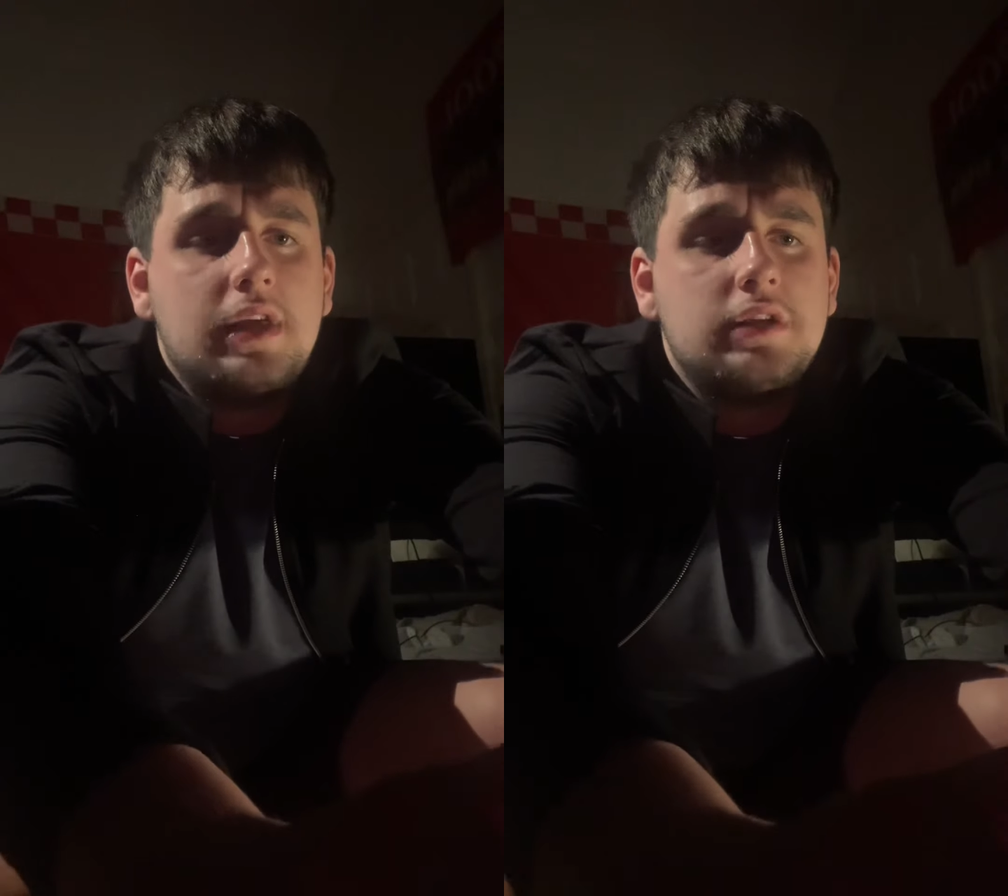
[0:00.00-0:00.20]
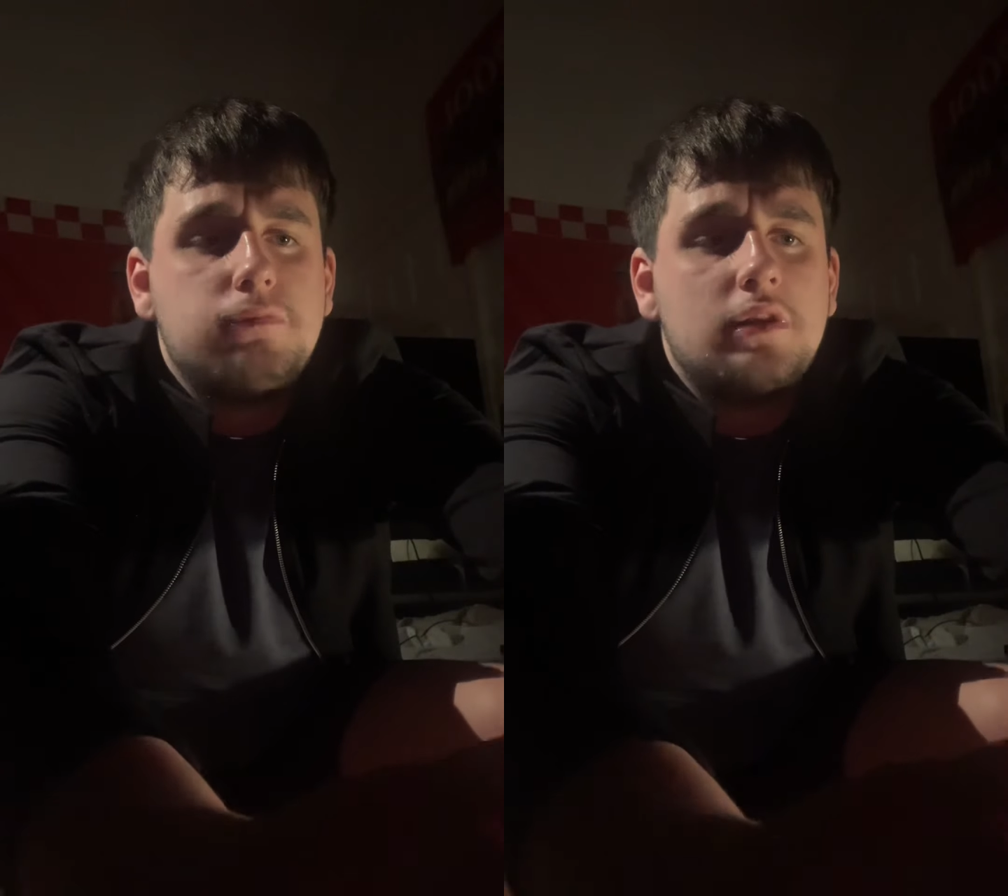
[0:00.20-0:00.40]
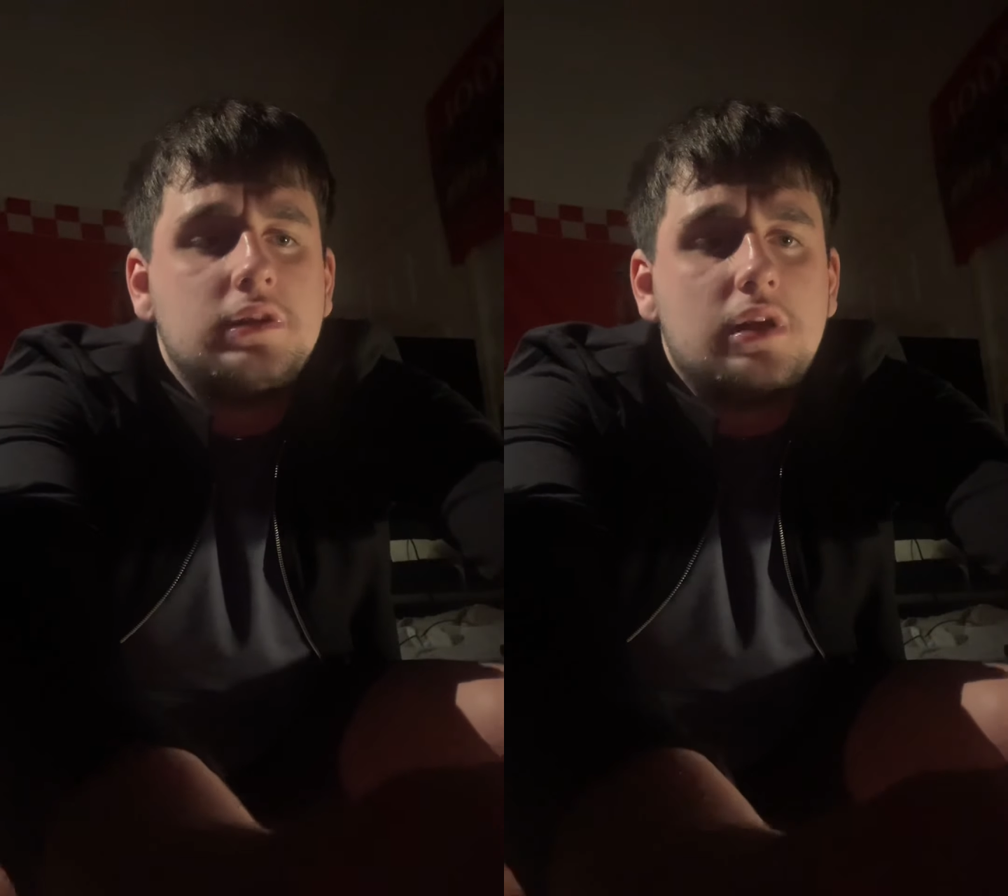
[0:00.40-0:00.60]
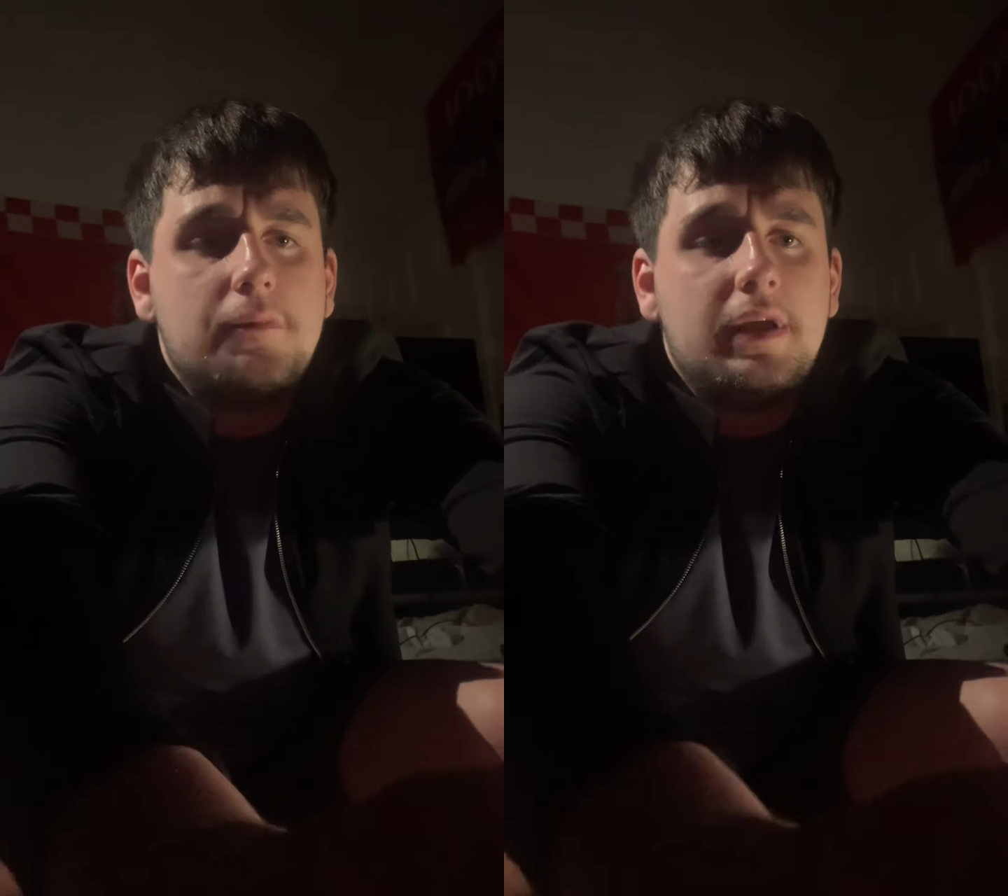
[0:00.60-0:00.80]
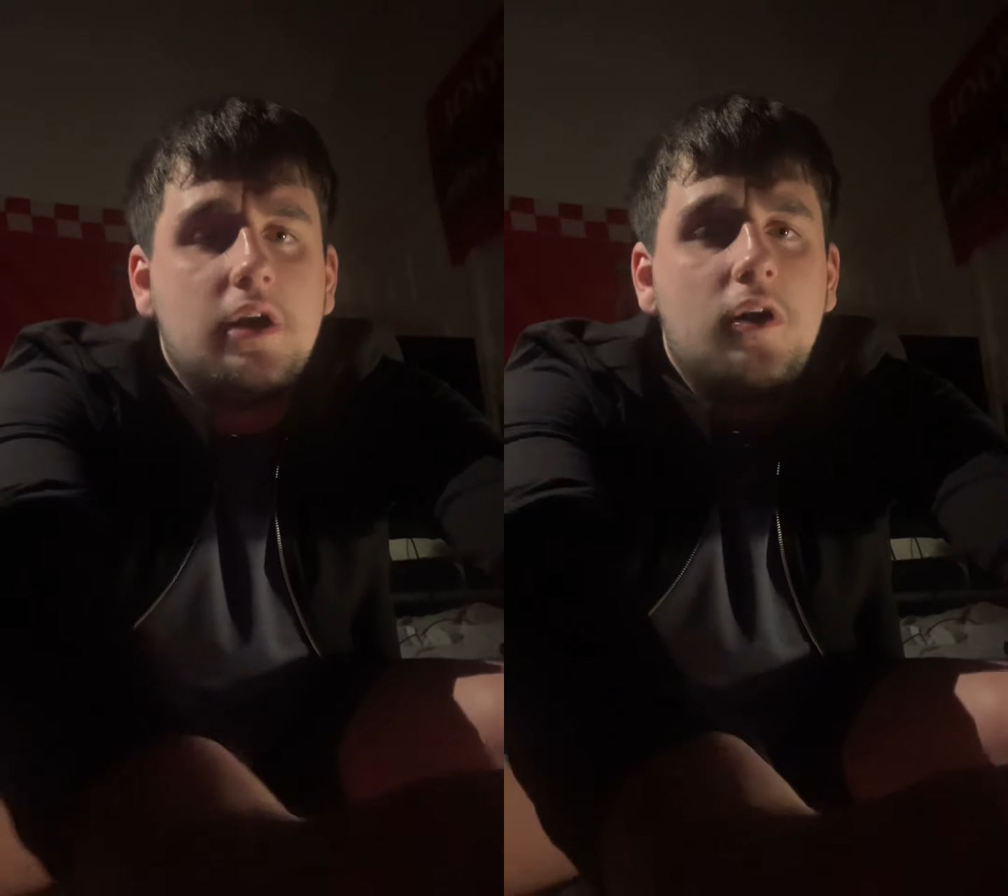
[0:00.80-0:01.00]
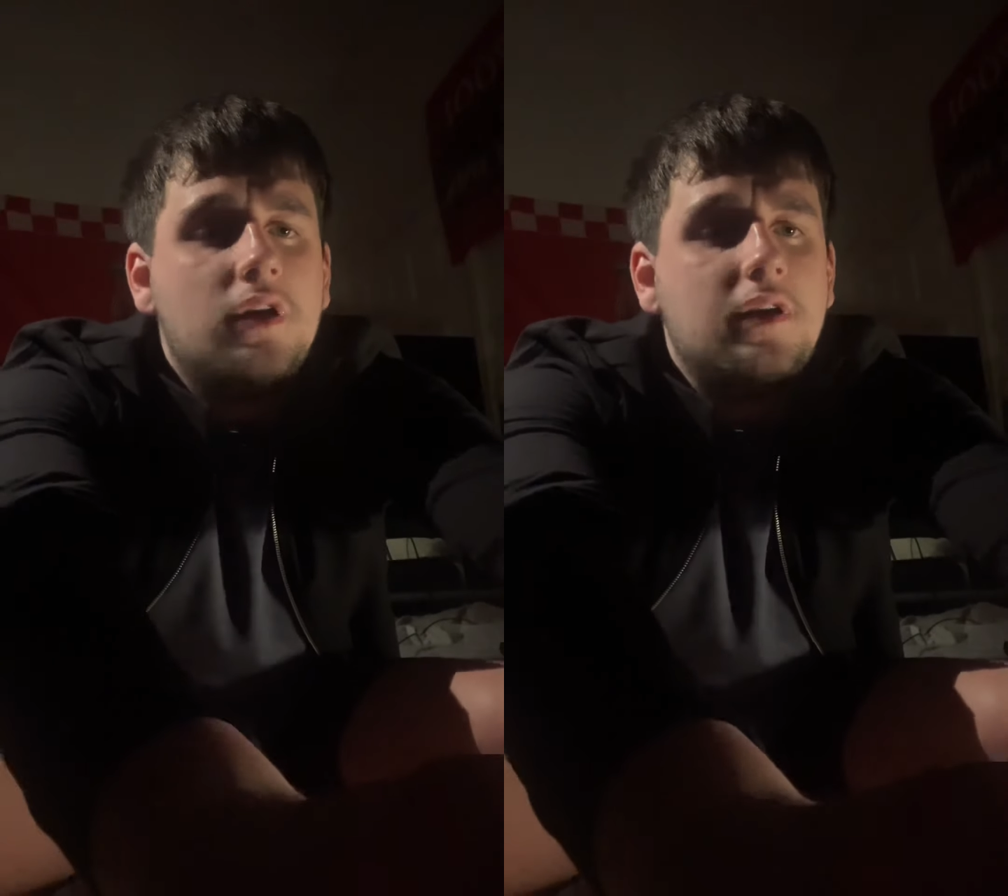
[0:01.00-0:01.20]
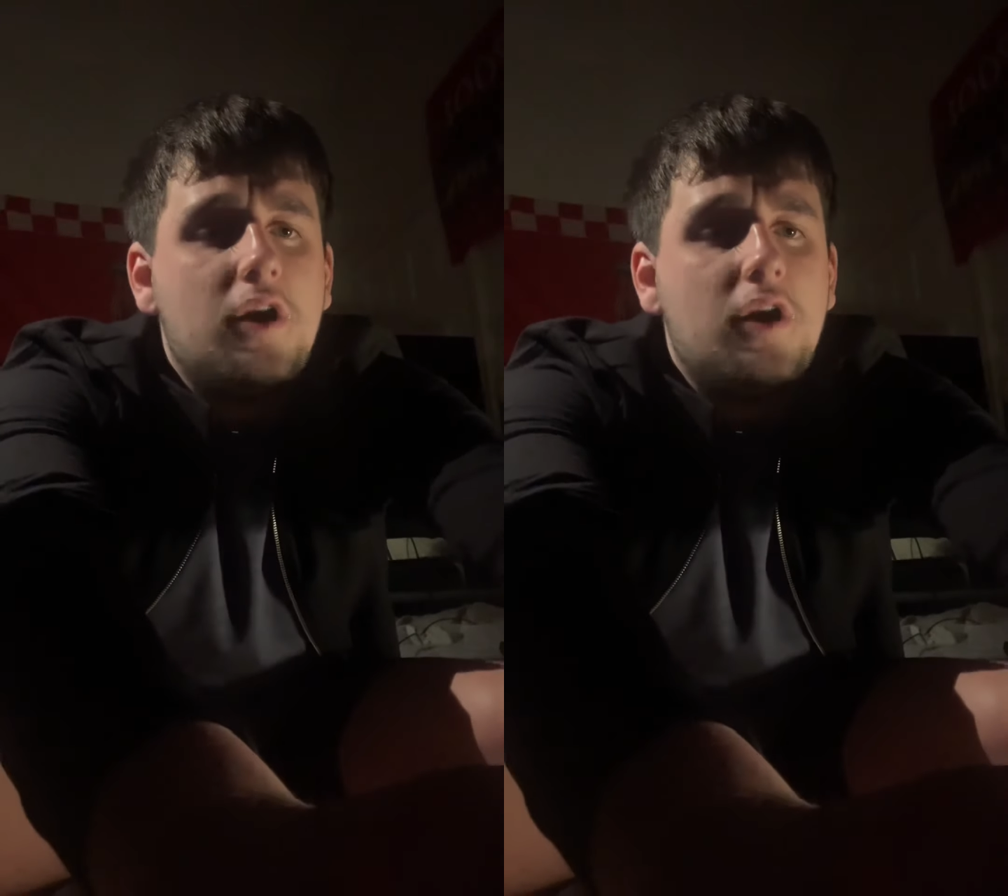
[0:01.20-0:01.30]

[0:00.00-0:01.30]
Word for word: This one's going to be called